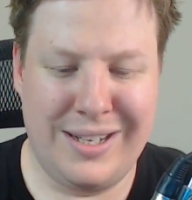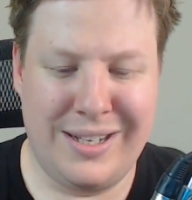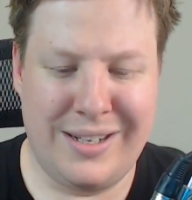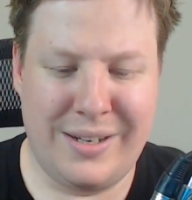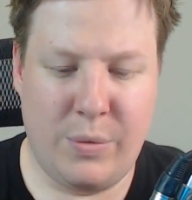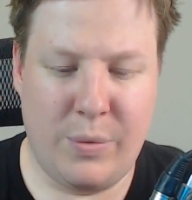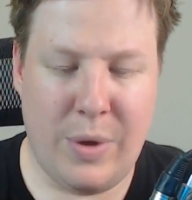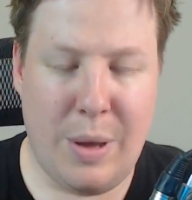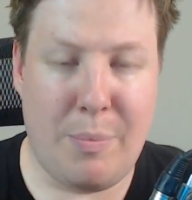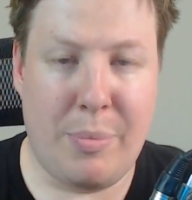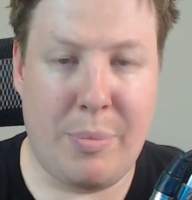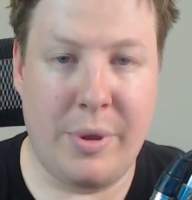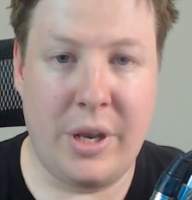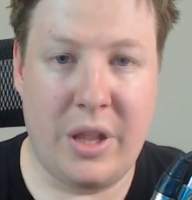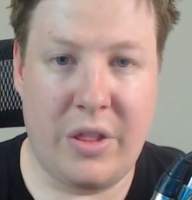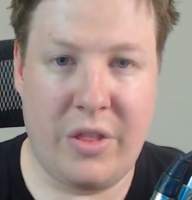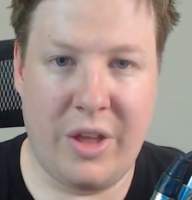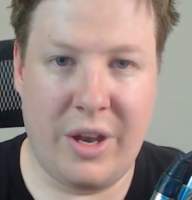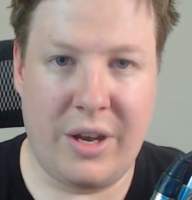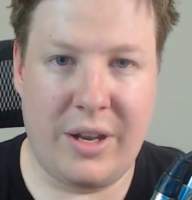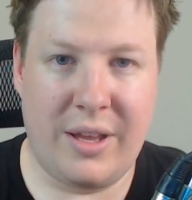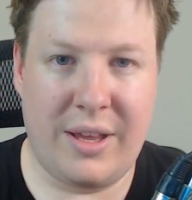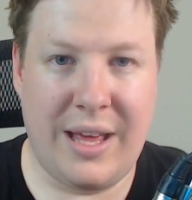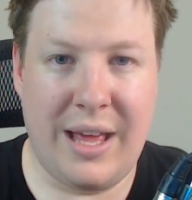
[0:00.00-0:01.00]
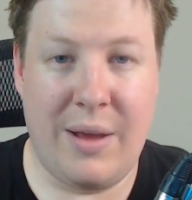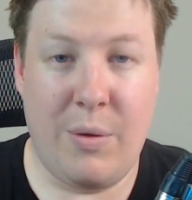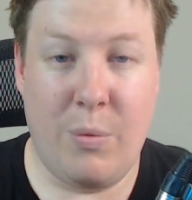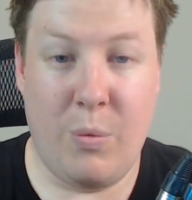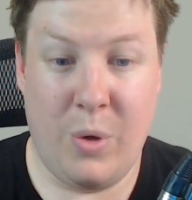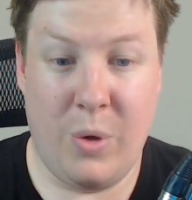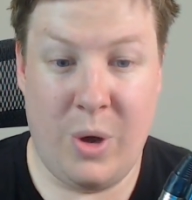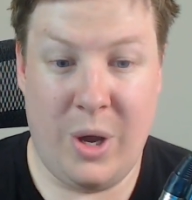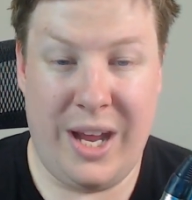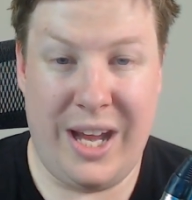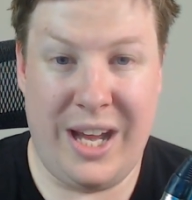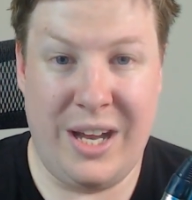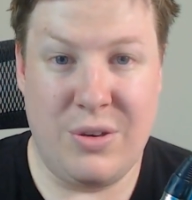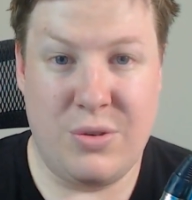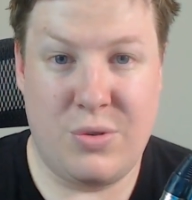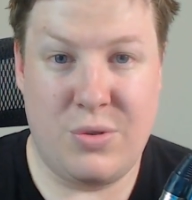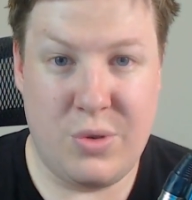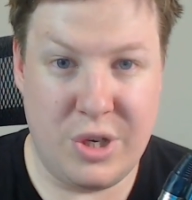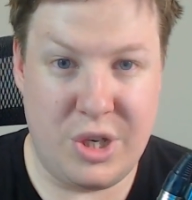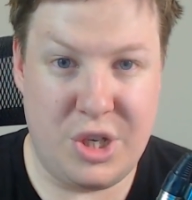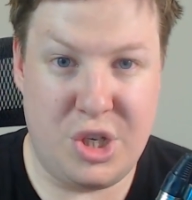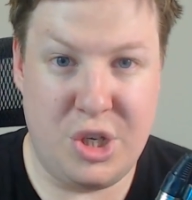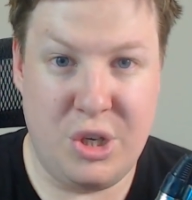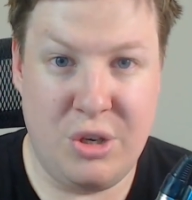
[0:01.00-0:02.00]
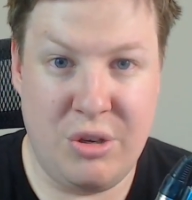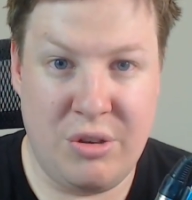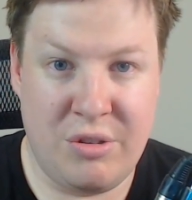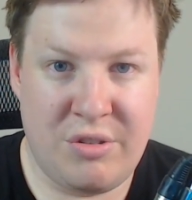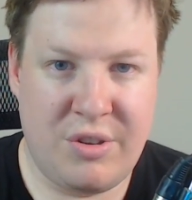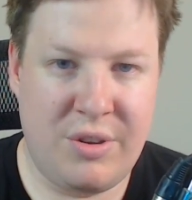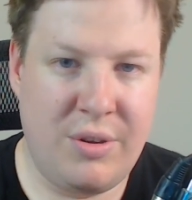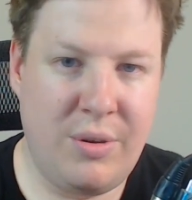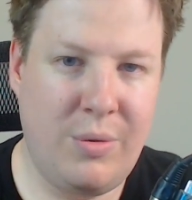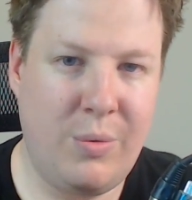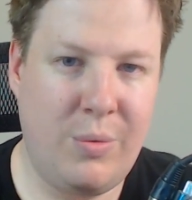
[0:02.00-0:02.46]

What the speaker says: weapons that were introduced